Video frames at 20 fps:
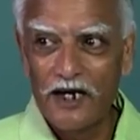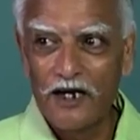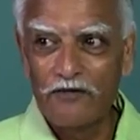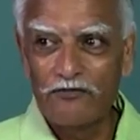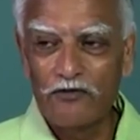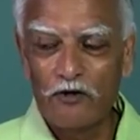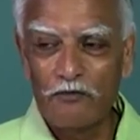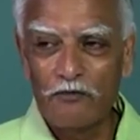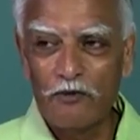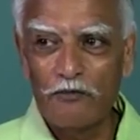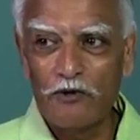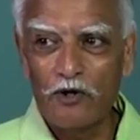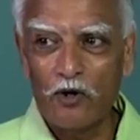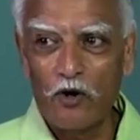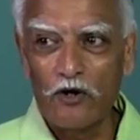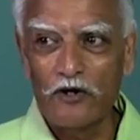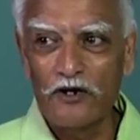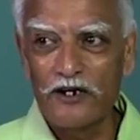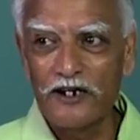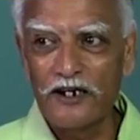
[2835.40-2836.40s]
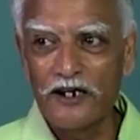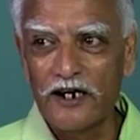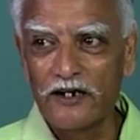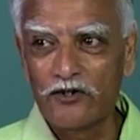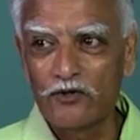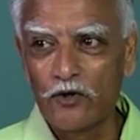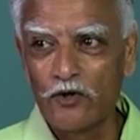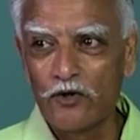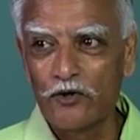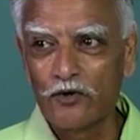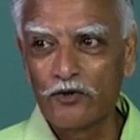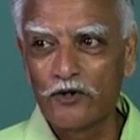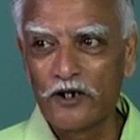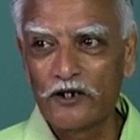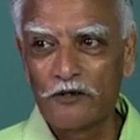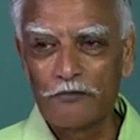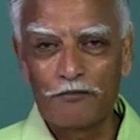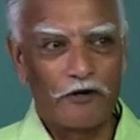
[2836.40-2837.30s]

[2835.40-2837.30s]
If you remember, already I told you that the